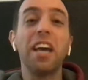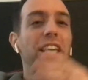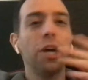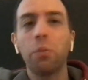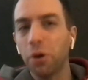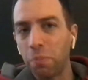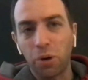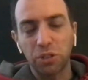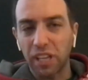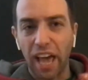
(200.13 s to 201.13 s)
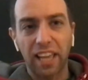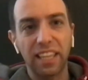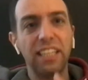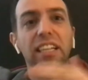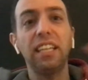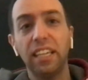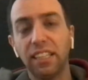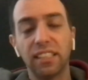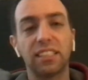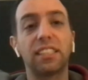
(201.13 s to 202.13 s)
you will most likely
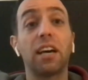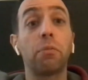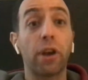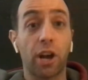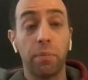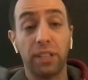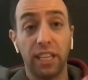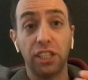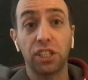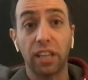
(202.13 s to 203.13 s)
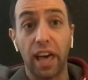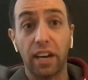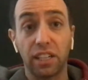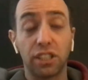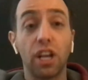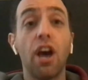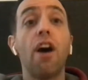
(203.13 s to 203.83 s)
need some recommendation letters